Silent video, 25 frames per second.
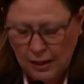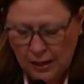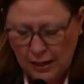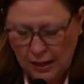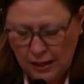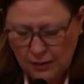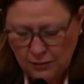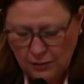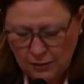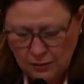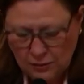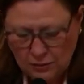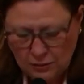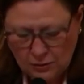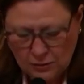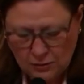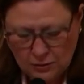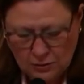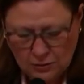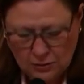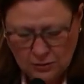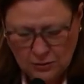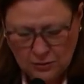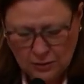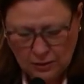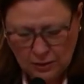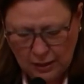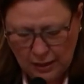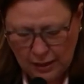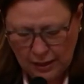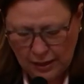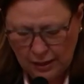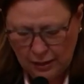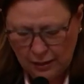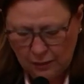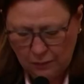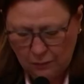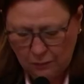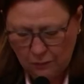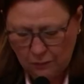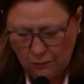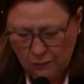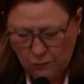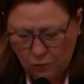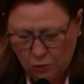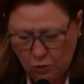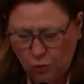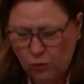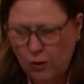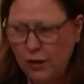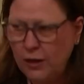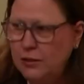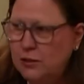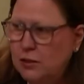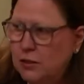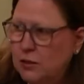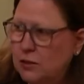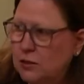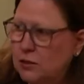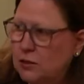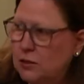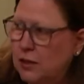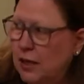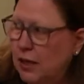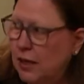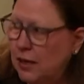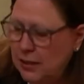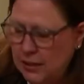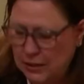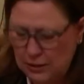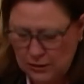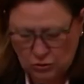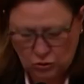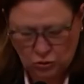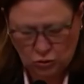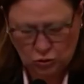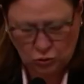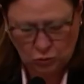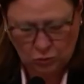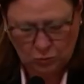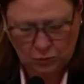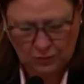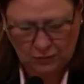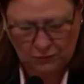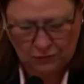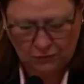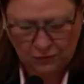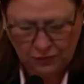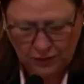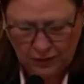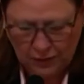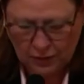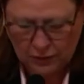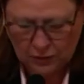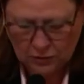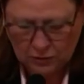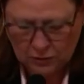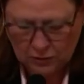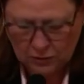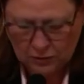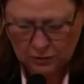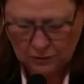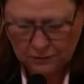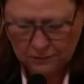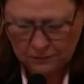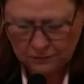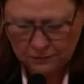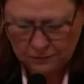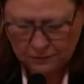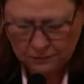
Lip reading: And this is a crisis that needs to be fixed.